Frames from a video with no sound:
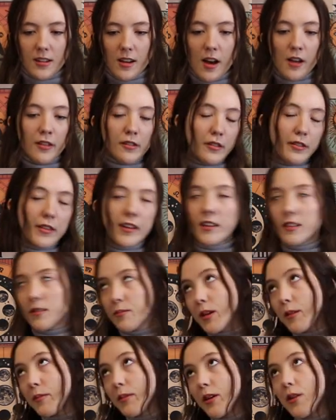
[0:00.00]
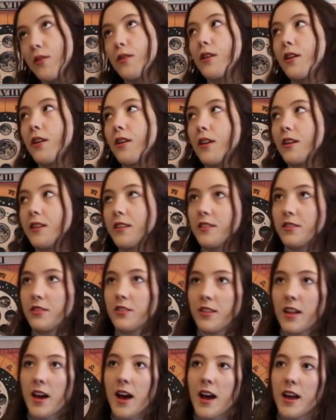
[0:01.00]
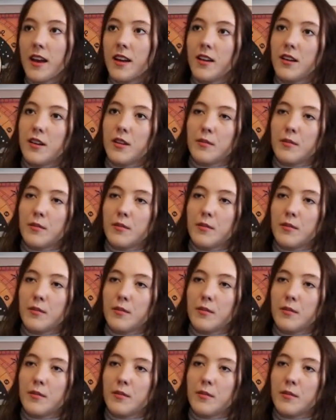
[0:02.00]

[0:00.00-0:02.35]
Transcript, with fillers: other things maybe going on, this or that,